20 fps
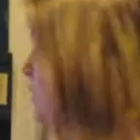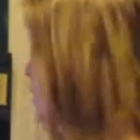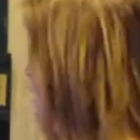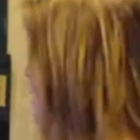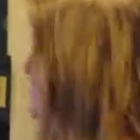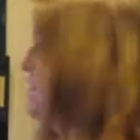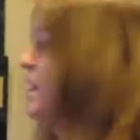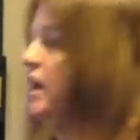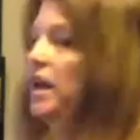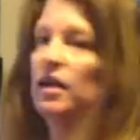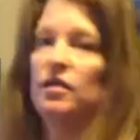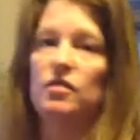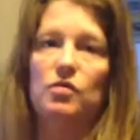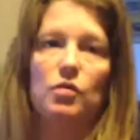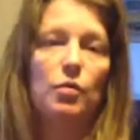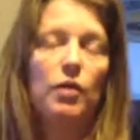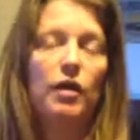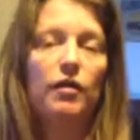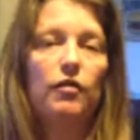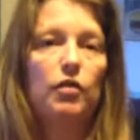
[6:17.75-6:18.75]
steaks, or
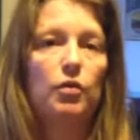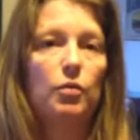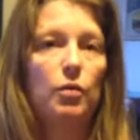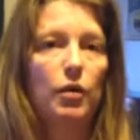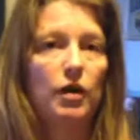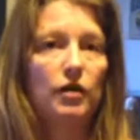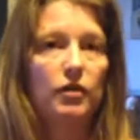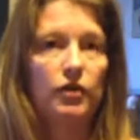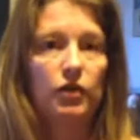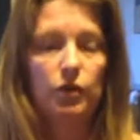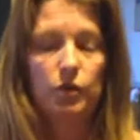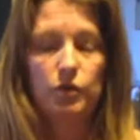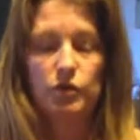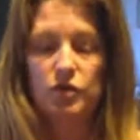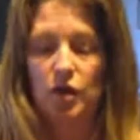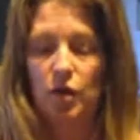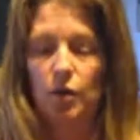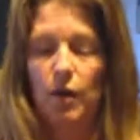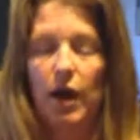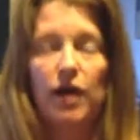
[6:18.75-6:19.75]
whatever you want to do.
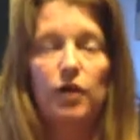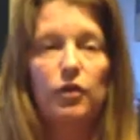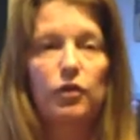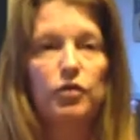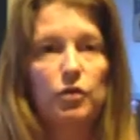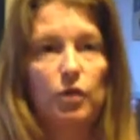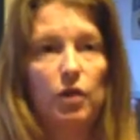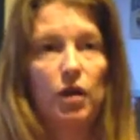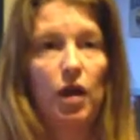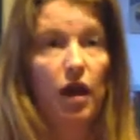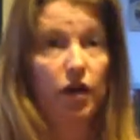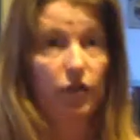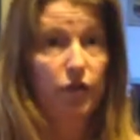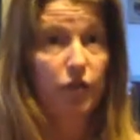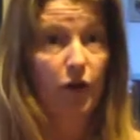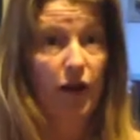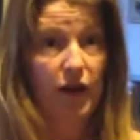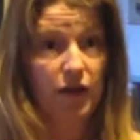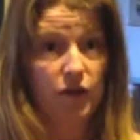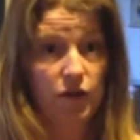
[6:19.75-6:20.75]
So I don't do a lot of
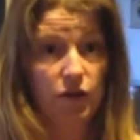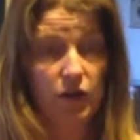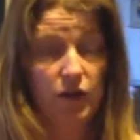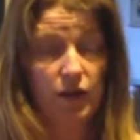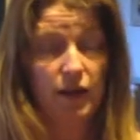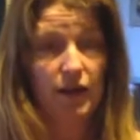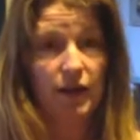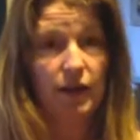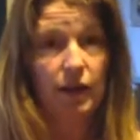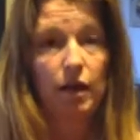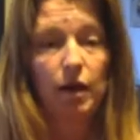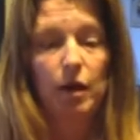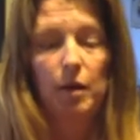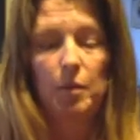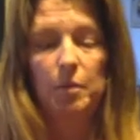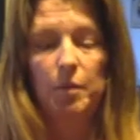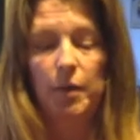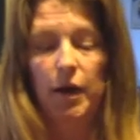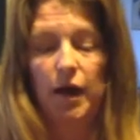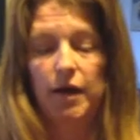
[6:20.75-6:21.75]
fried cooking,
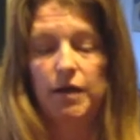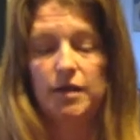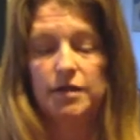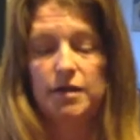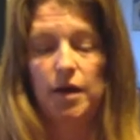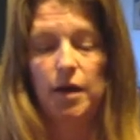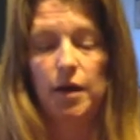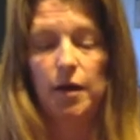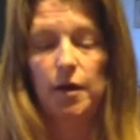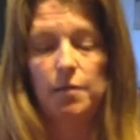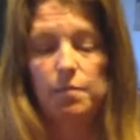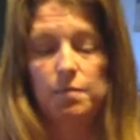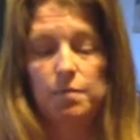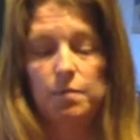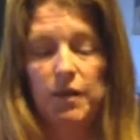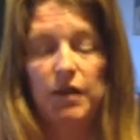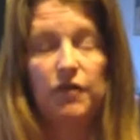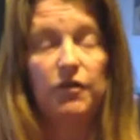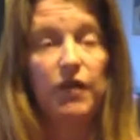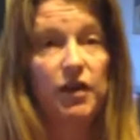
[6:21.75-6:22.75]
but
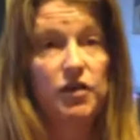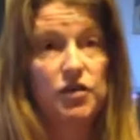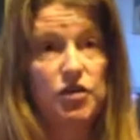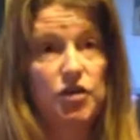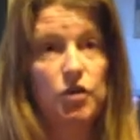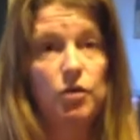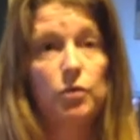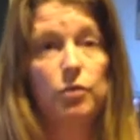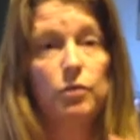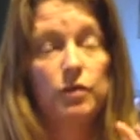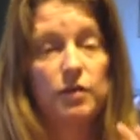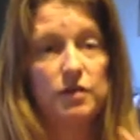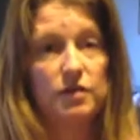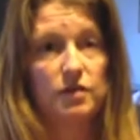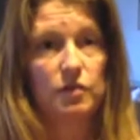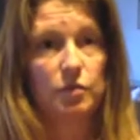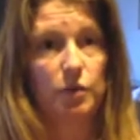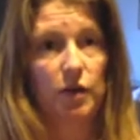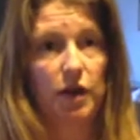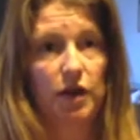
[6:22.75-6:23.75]
if I do, this
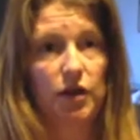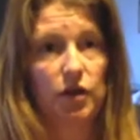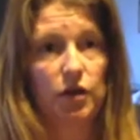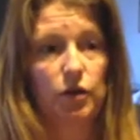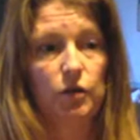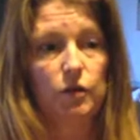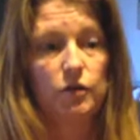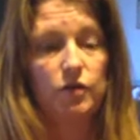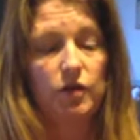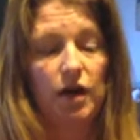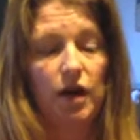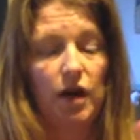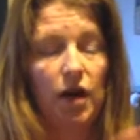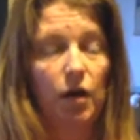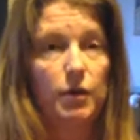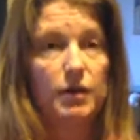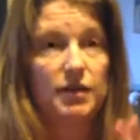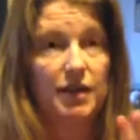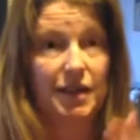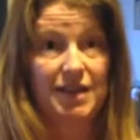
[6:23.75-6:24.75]
is what I use, and I
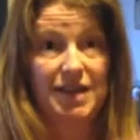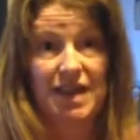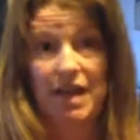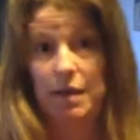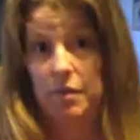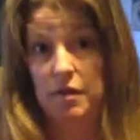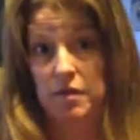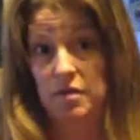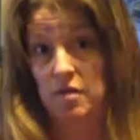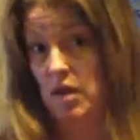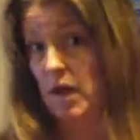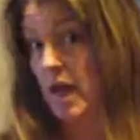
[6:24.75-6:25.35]
always like to keep this on